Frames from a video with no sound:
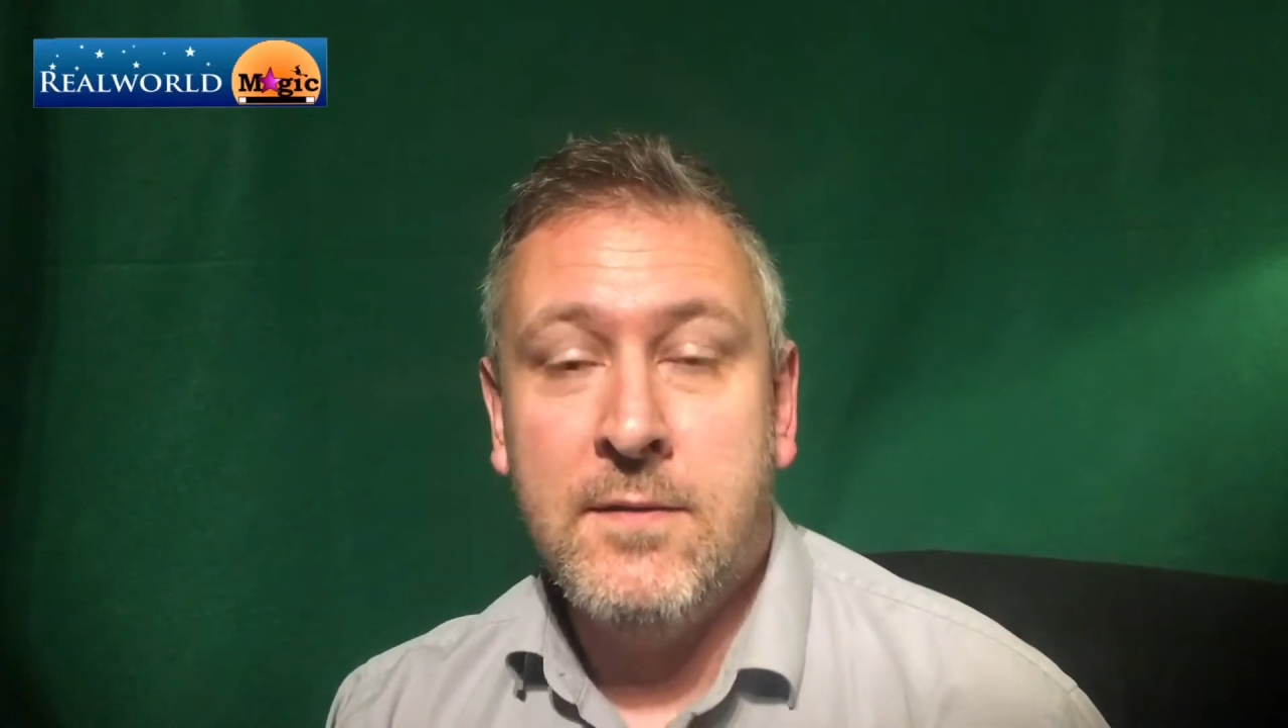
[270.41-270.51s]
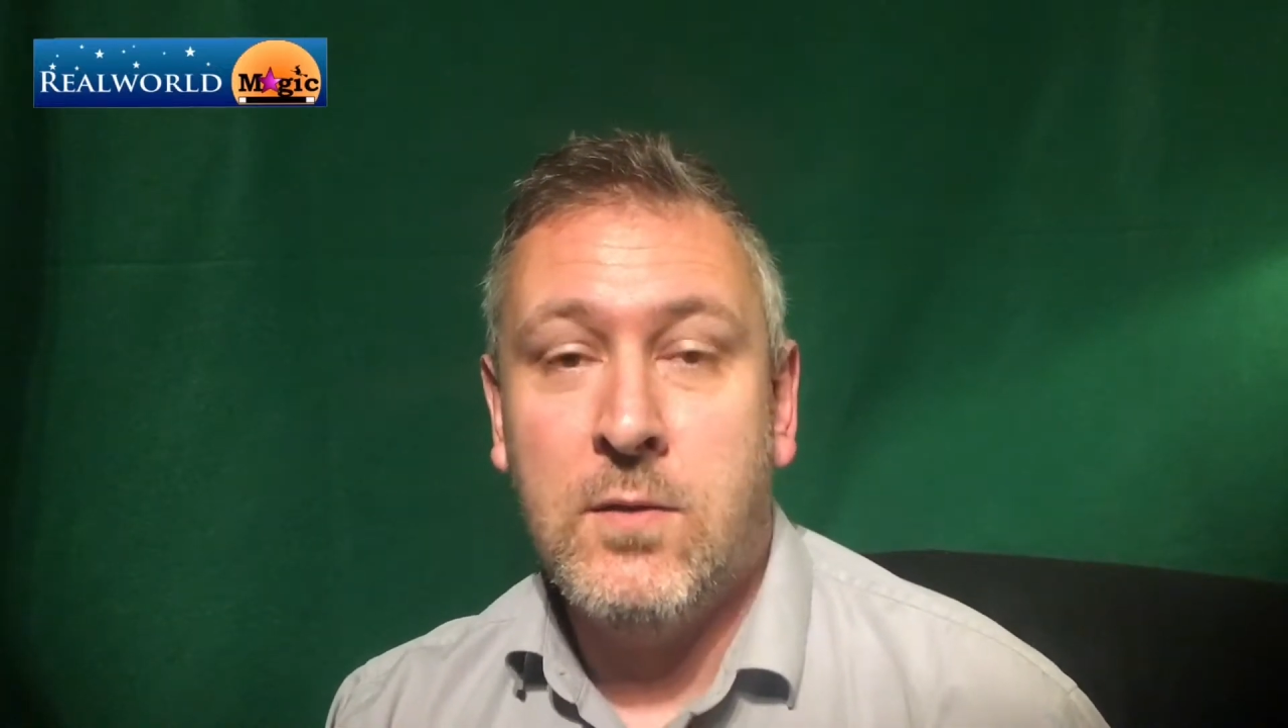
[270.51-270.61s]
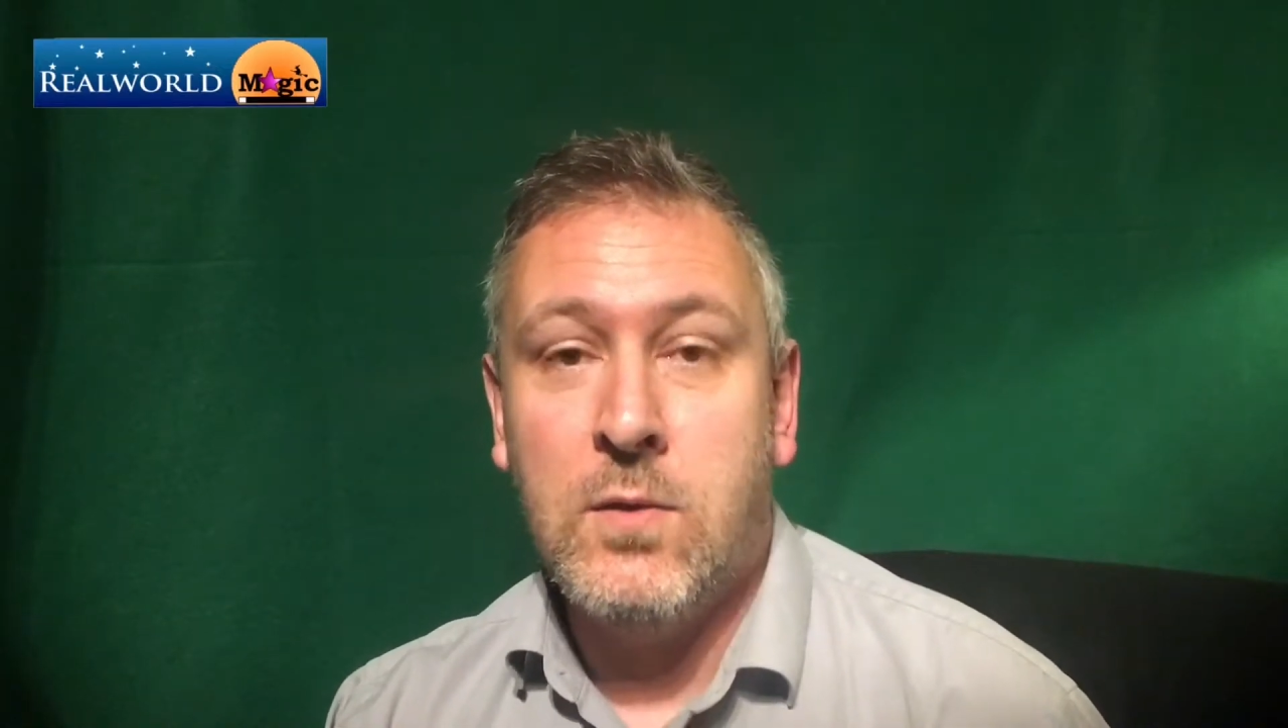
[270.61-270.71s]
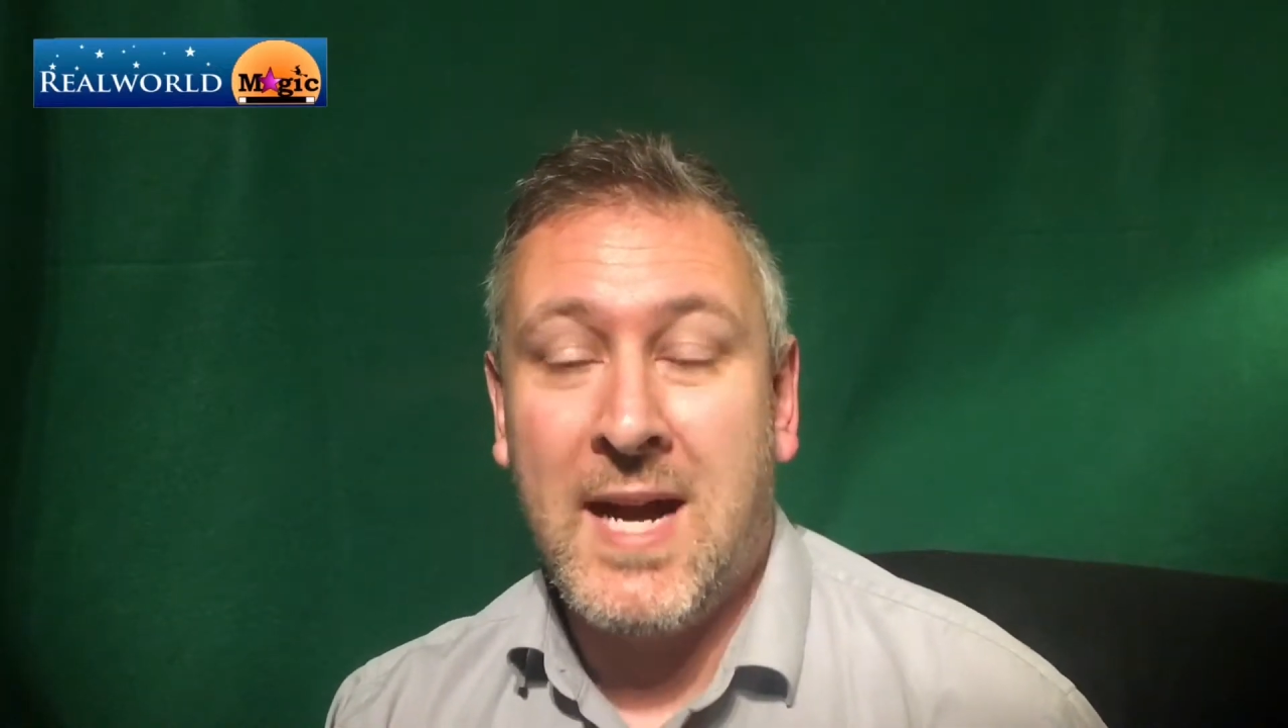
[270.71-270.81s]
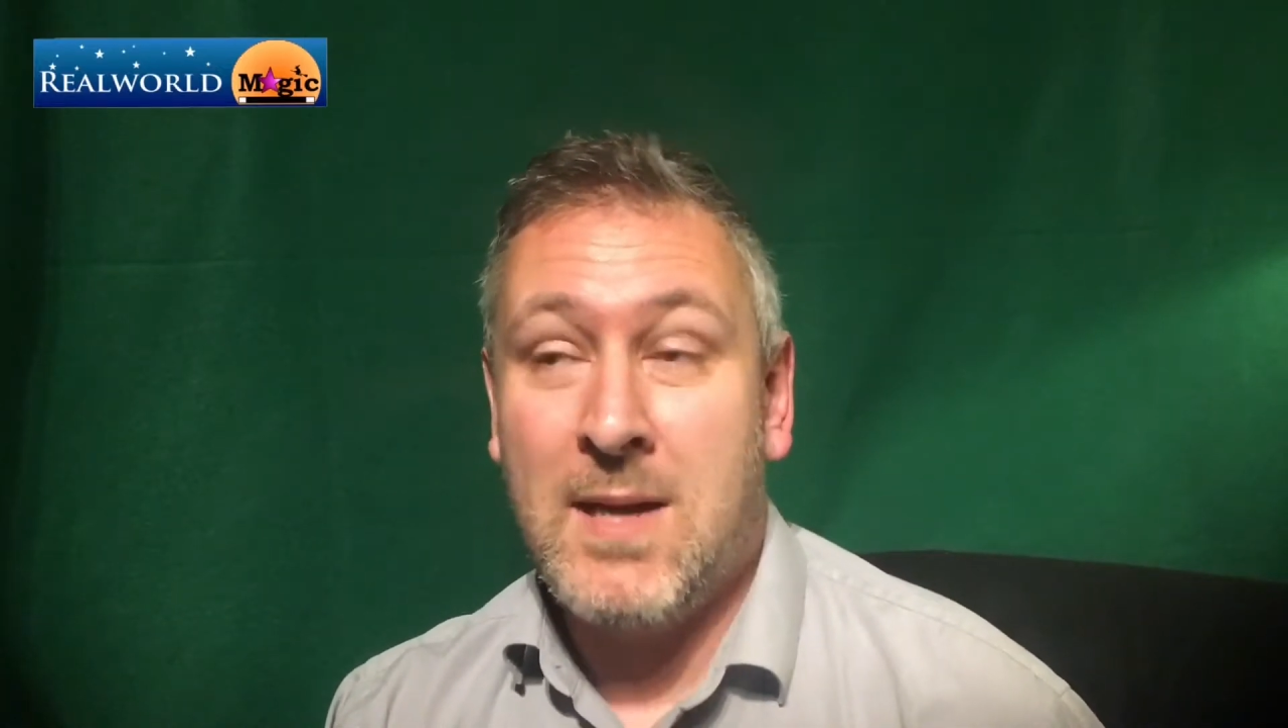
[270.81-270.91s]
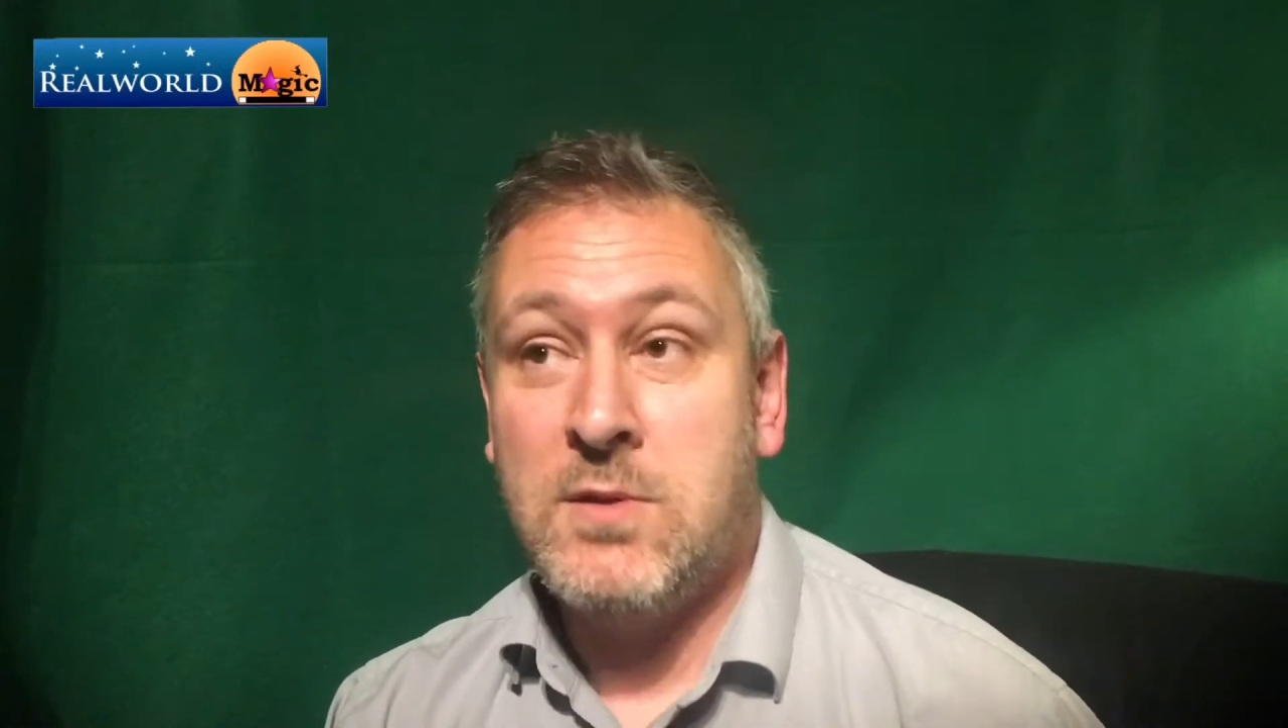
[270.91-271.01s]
for how